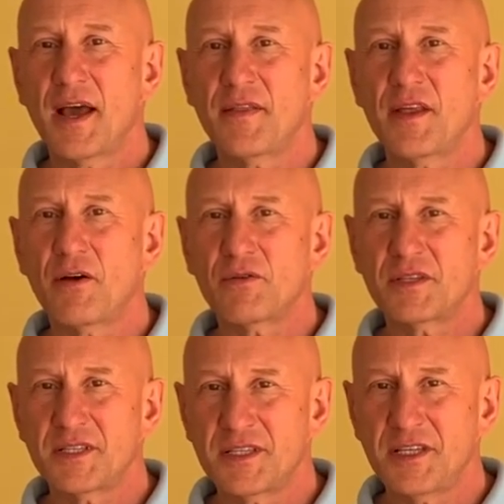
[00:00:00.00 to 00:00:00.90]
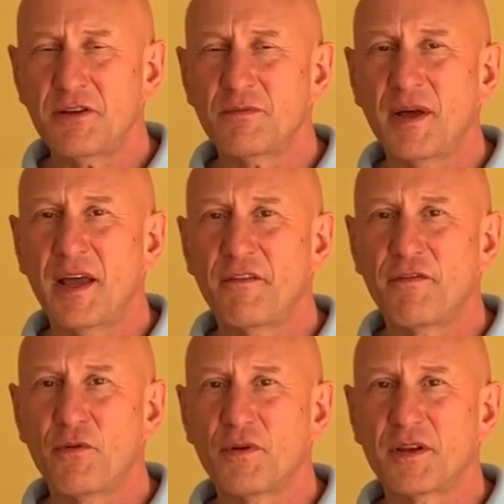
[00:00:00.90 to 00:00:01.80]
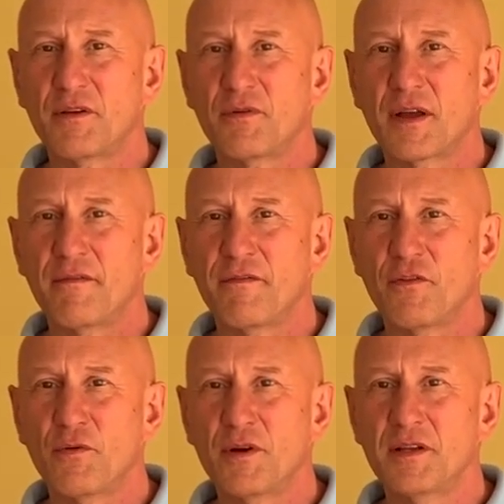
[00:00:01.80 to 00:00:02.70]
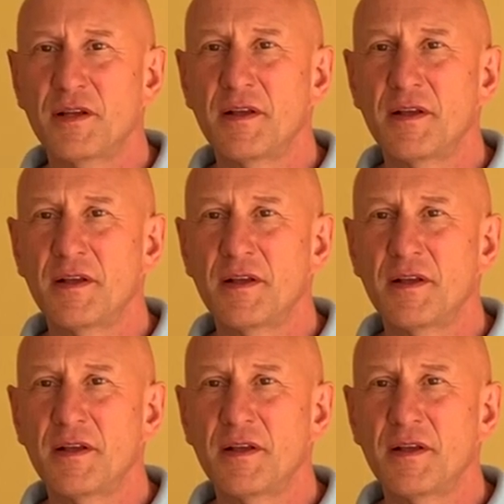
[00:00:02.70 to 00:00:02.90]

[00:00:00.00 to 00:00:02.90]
and then I'll tilt my head forward and it'll come forward